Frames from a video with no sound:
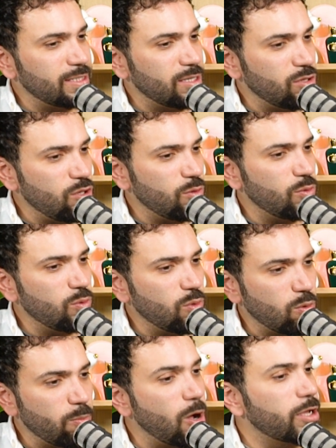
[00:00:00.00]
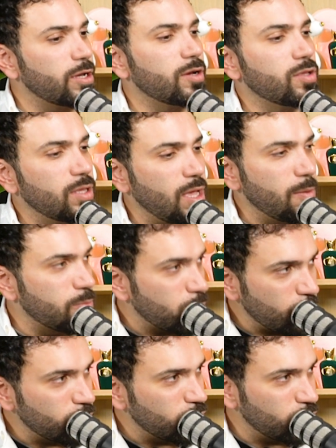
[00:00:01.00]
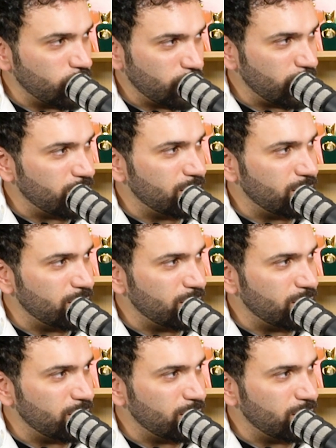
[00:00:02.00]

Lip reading: the new or modern approach to it.